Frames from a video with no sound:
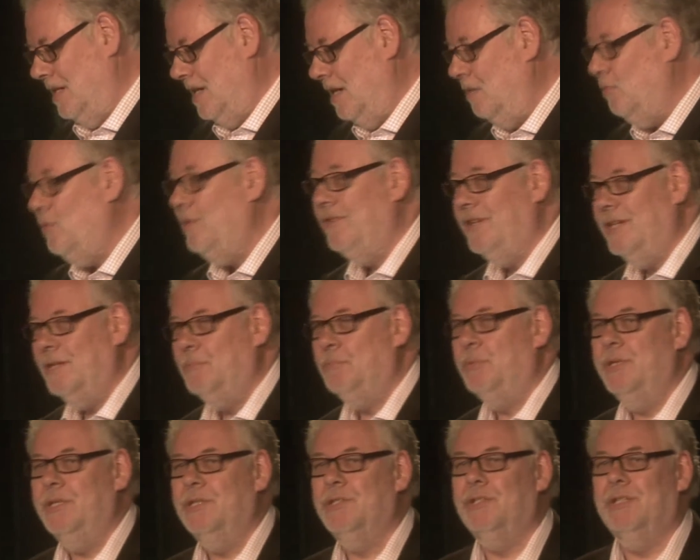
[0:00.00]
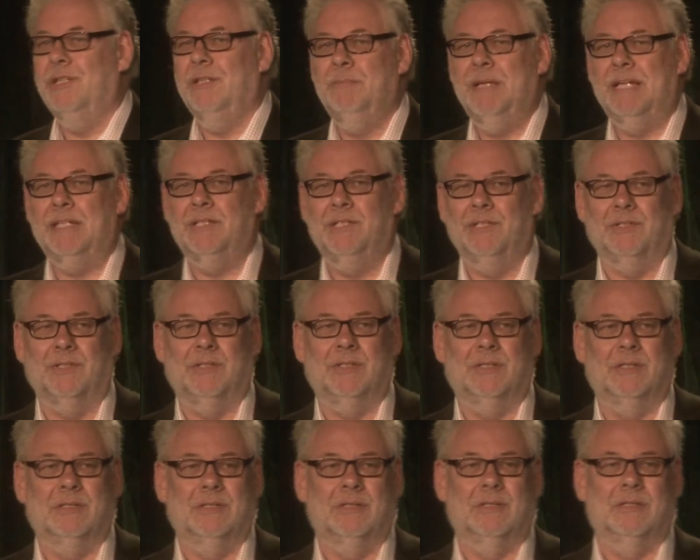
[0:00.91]
we've heard print still matters.
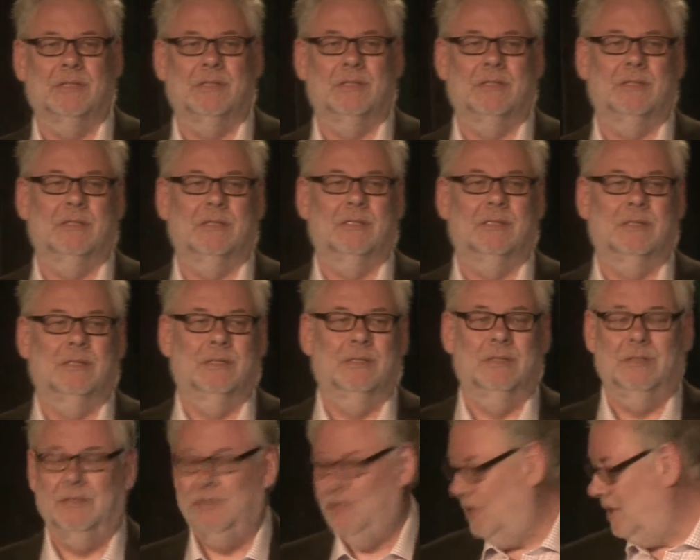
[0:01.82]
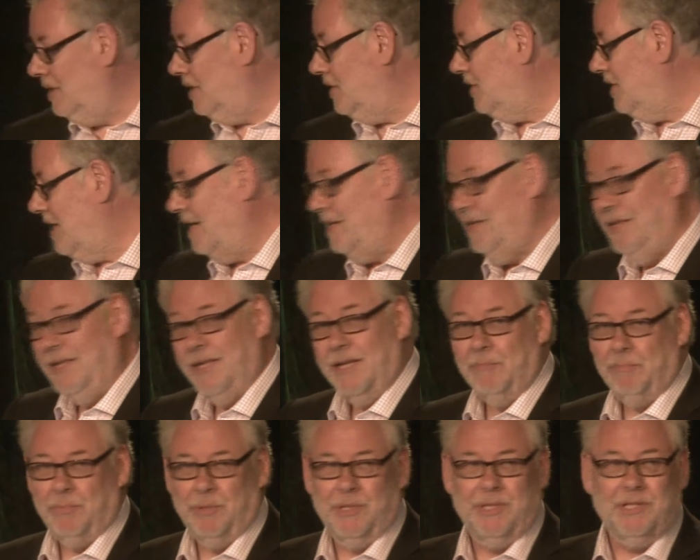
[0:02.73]
Gina said there,
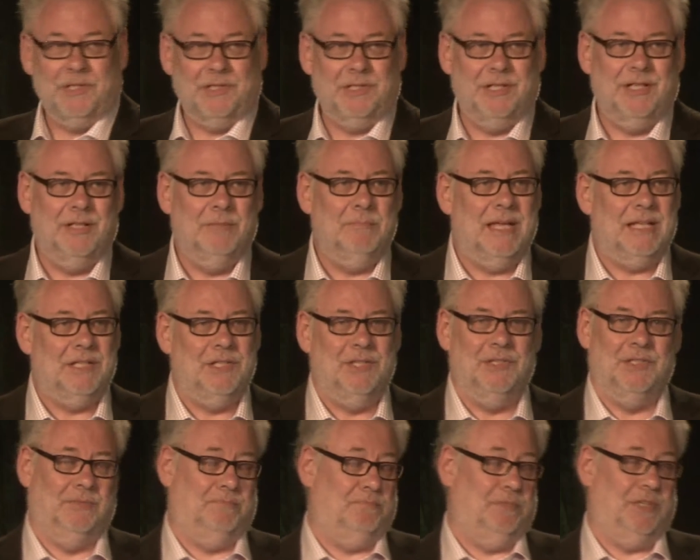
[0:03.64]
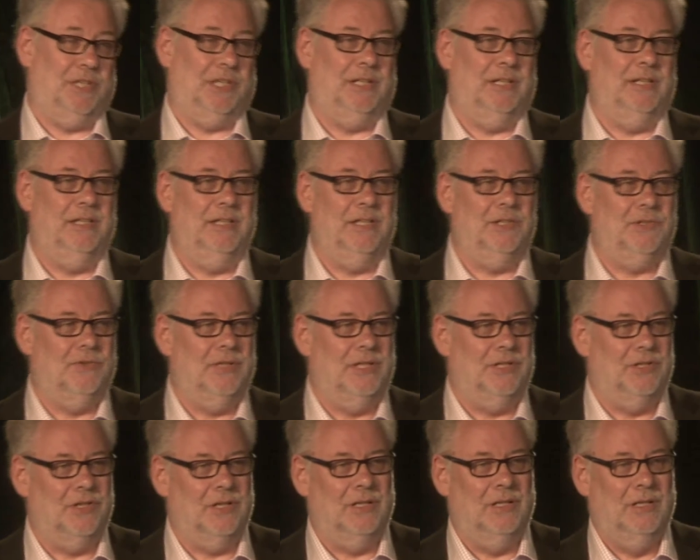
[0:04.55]
print still matters, particularly in this
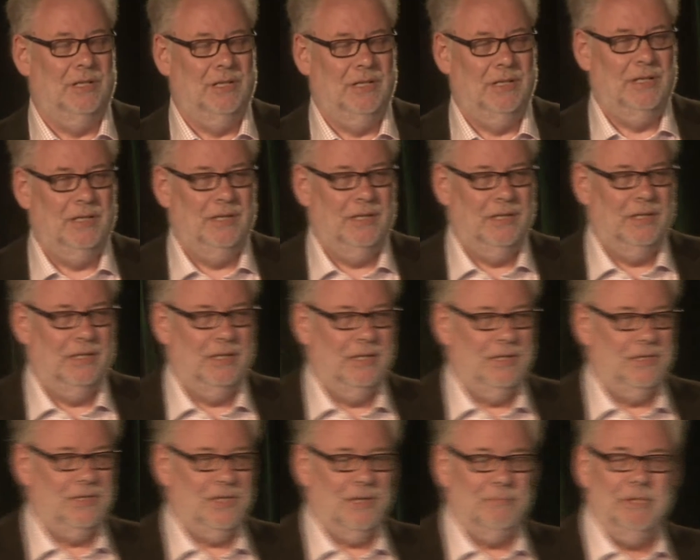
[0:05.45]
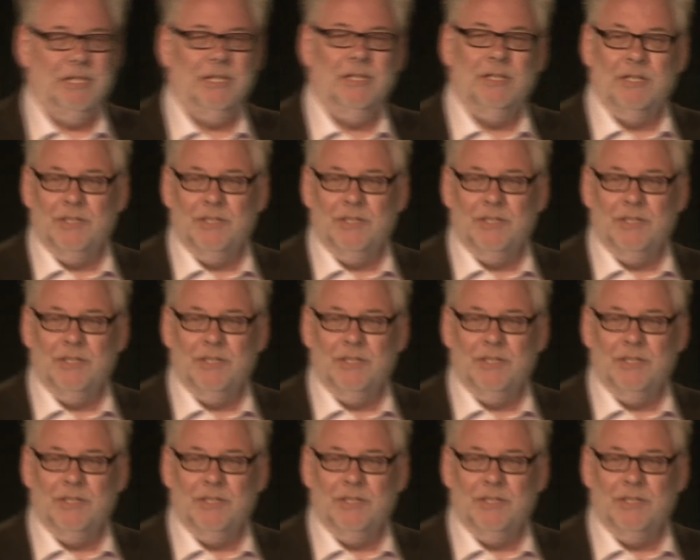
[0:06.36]
region. Samir